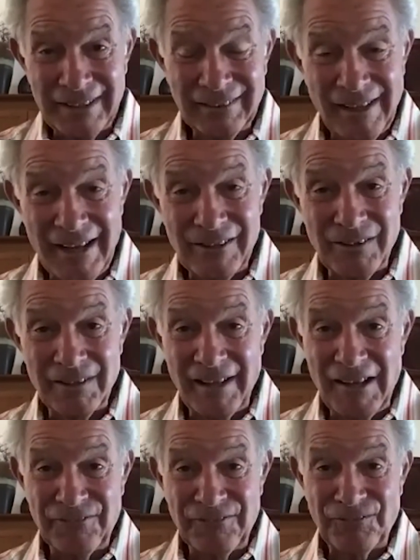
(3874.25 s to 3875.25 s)
the right line or
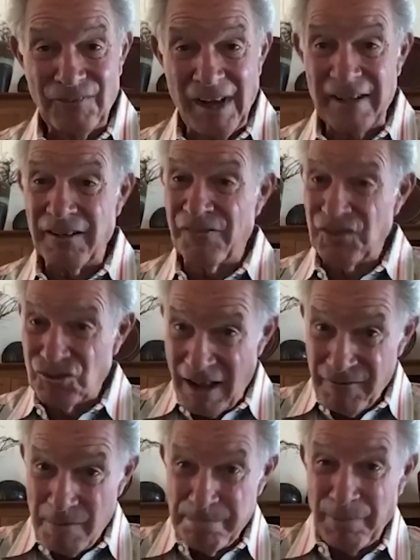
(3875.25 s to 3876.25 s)
the left line. If you
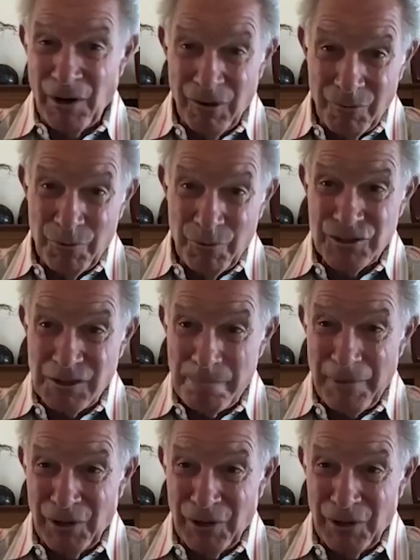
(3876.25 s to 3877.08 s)
drive a boat, where's the boat